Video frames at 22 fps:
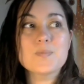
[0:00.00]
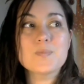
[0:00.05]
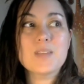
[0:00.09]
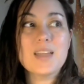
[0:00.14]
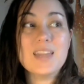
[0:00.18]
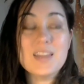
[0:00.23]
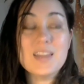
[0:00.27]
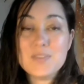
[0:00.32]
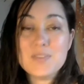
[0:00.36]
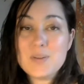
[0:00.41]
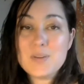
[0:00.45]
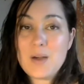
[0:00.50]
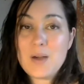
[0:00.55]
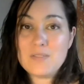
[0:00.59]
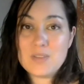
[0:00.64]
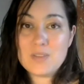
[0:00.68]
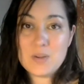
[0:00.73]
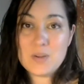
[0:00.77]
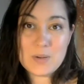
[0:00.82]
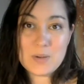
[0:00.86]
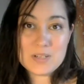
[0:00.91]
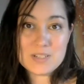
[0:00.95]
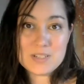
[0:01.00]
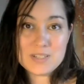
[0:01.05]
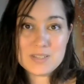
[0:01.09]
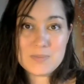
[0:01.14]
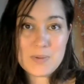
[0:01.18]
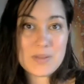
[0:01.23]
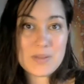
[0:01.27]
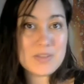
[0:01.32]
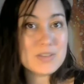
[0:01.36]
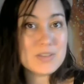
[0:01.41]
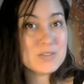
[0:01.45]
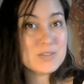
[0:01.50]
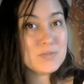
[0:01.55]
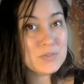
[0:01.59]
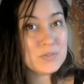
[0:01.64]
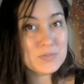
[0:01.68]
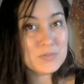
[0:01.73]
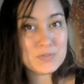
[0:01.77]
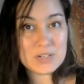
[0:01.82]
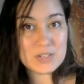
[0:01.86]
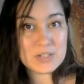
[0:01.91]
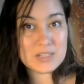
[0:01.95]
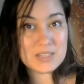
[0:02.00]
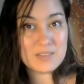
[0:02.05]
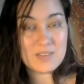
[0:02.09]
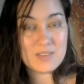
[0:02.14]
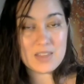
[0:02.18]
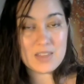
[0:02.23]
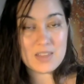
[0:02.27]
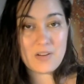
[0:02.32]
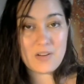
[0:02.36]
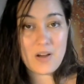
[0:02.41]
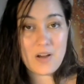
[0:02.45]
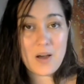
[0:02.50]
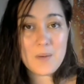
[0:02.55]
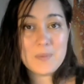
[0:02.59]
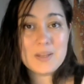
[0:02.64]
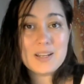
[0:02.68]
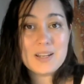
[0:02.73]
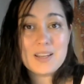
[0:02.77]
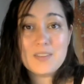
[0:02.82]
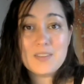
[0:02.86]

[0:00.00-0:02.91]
If you have any questions about this, feel free to leave it in the comment.